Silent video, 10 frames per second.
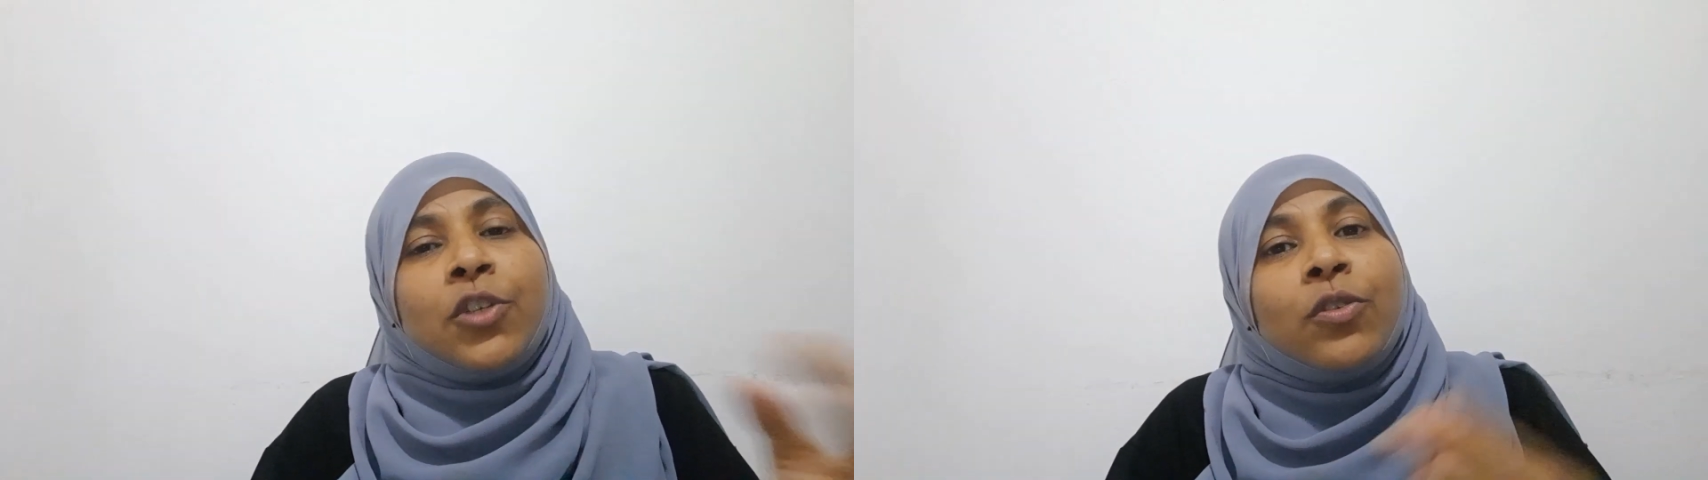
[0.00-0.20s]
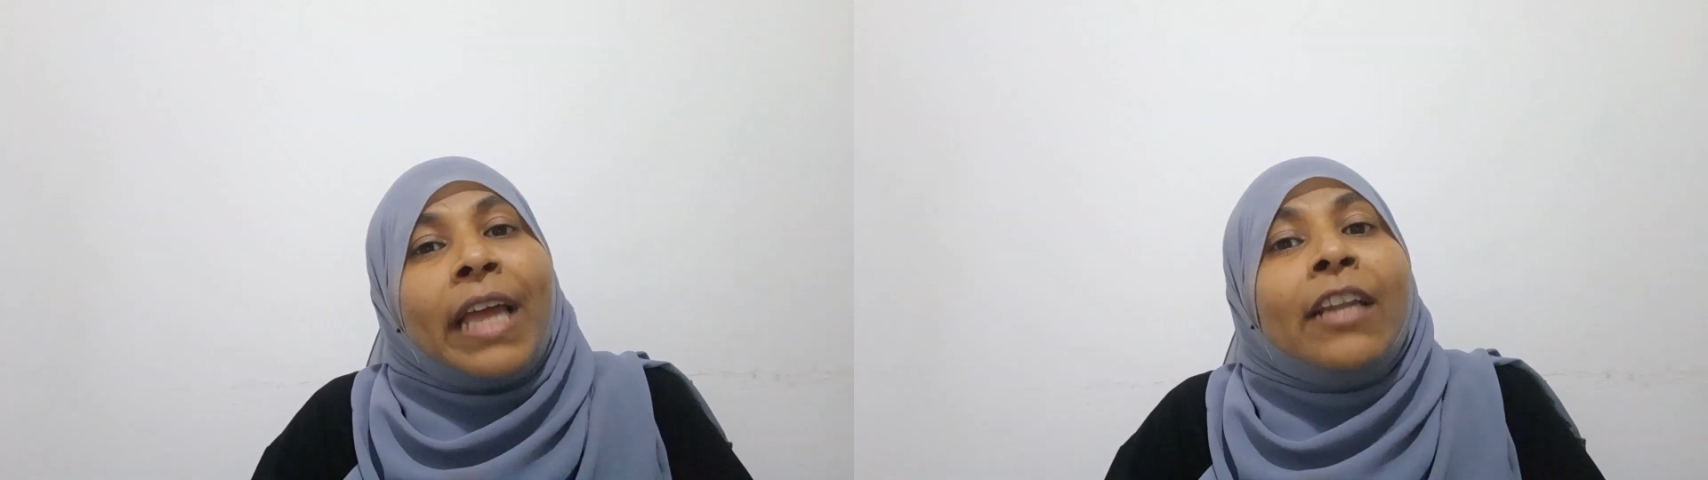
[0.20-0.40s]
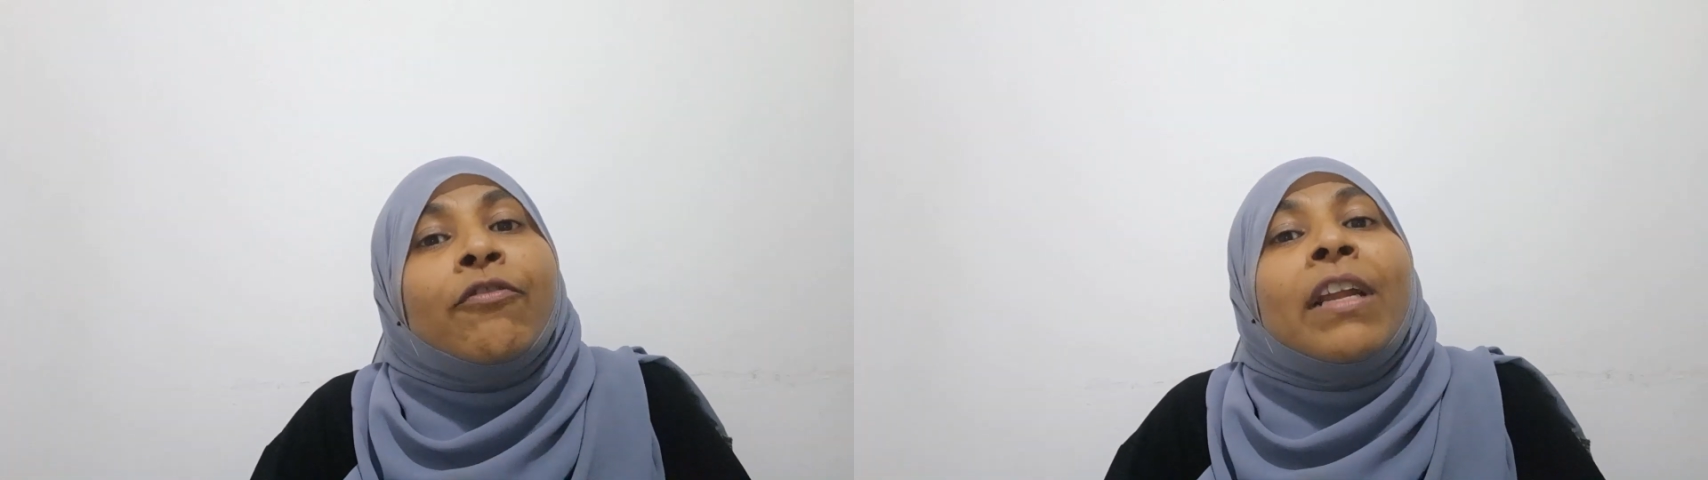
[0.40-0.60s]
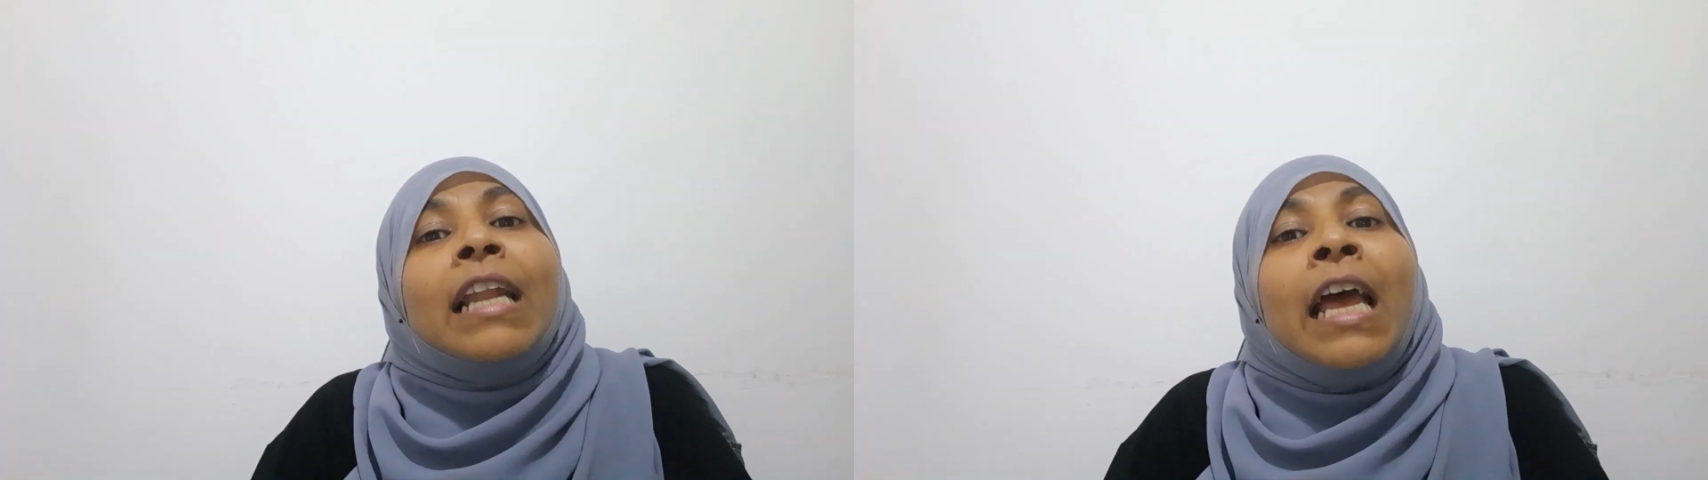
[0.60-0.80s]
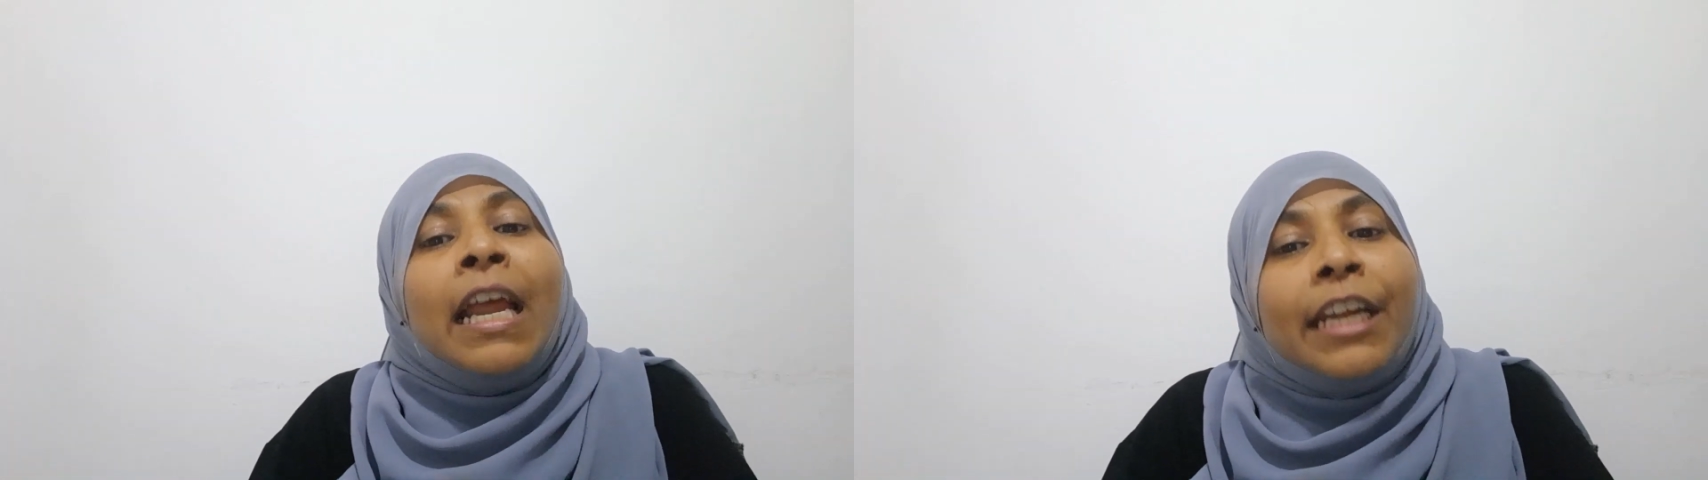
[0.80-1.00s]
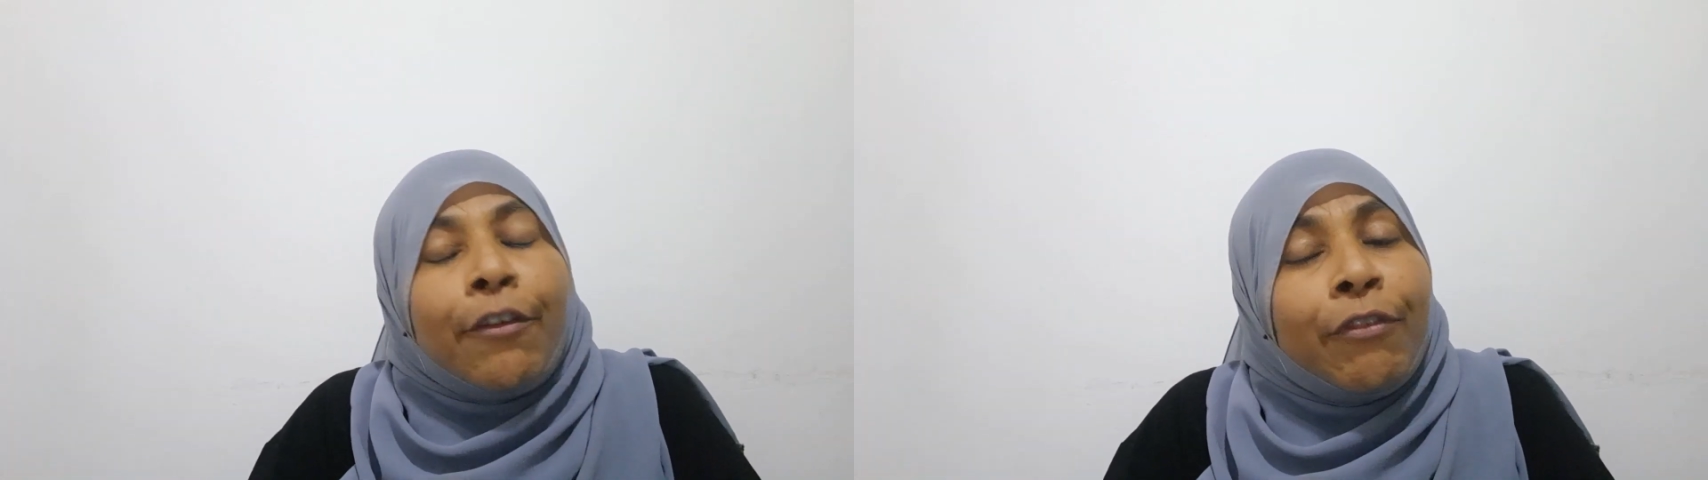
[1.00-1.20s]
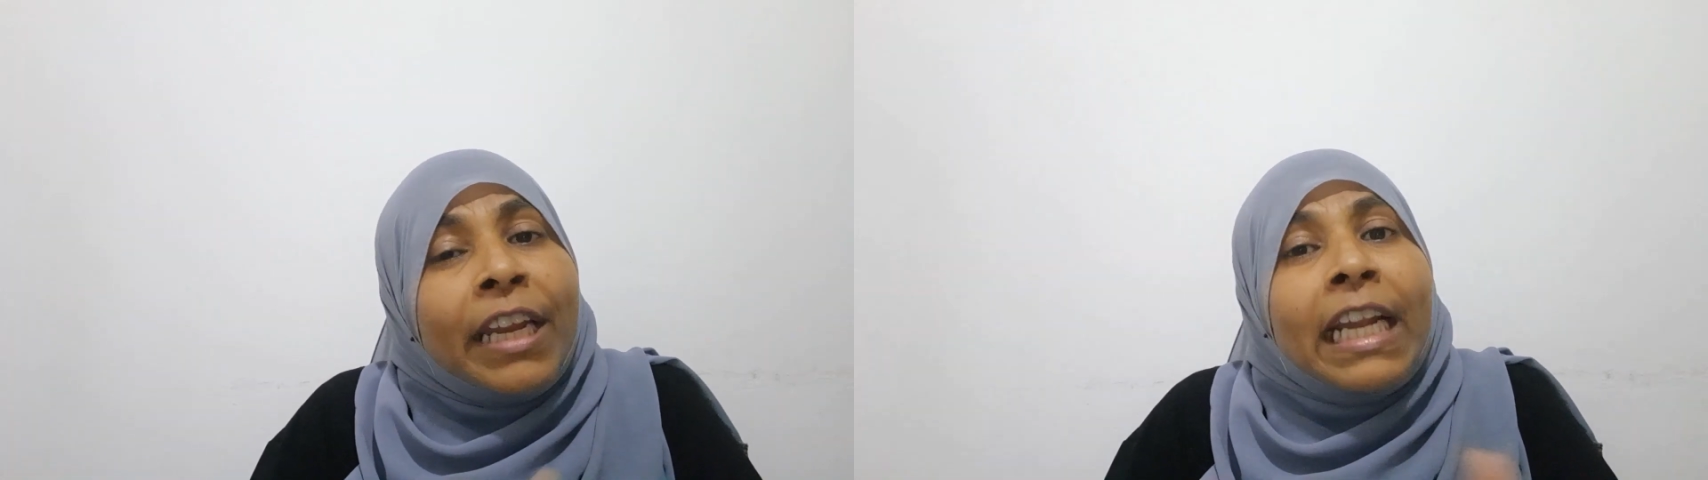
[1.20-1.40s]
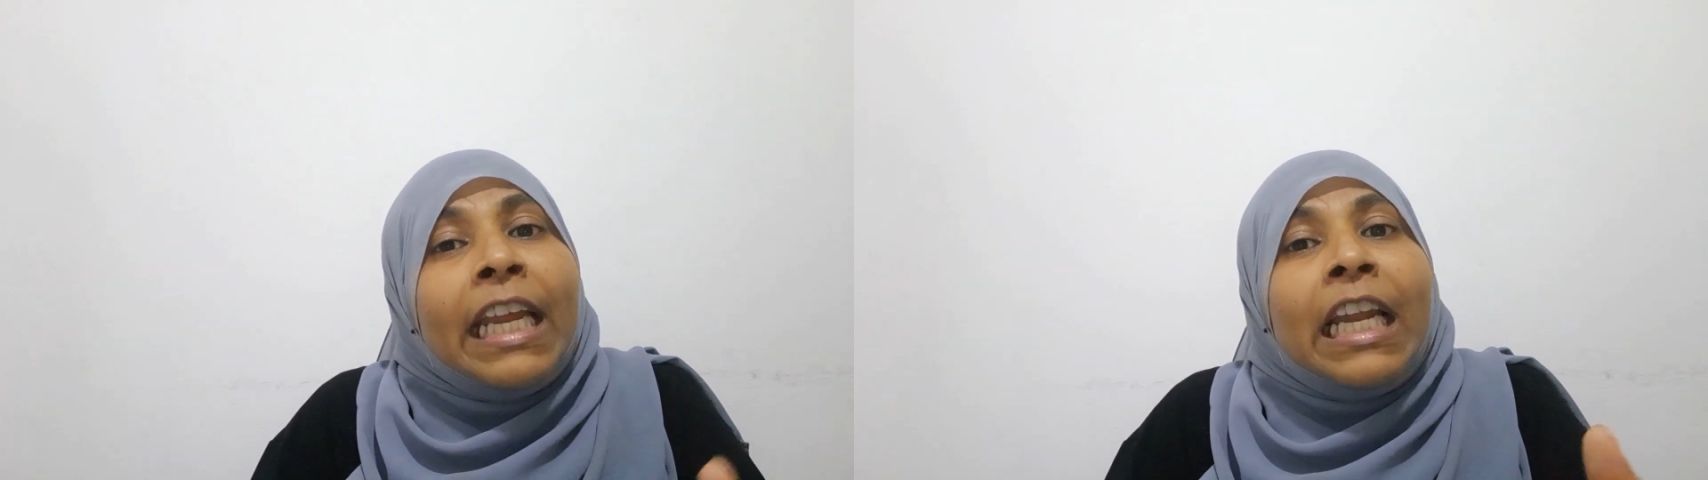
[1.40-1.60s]
So that will
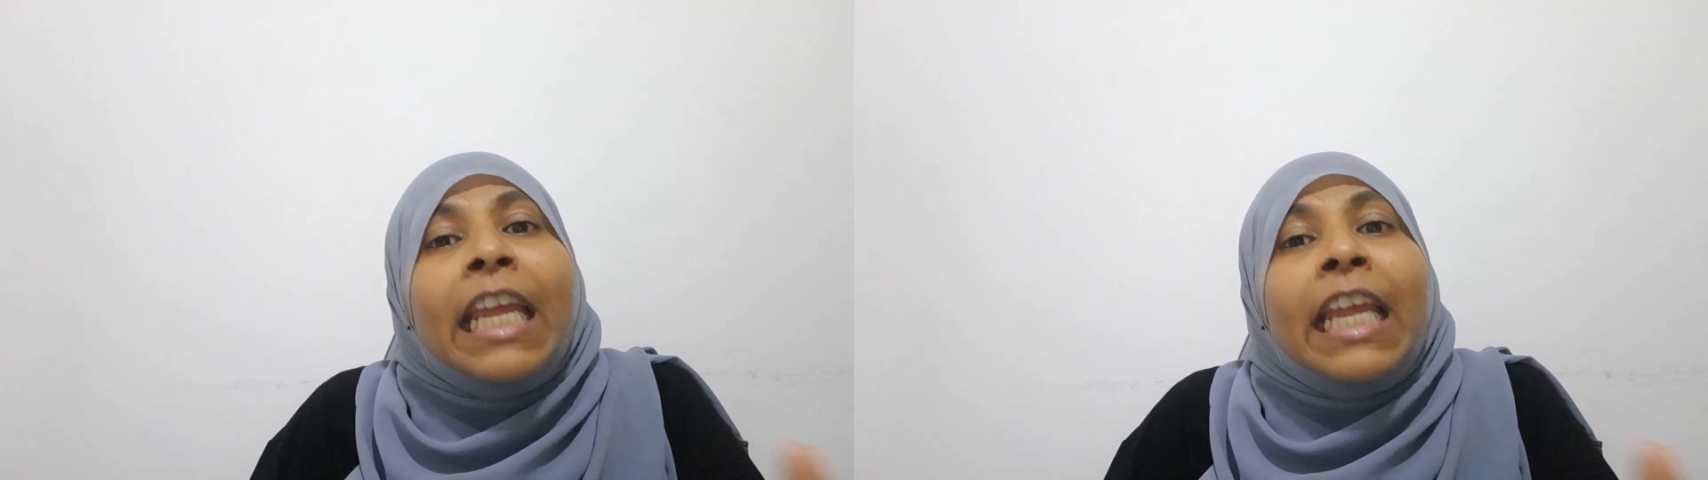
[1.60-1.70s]
definitely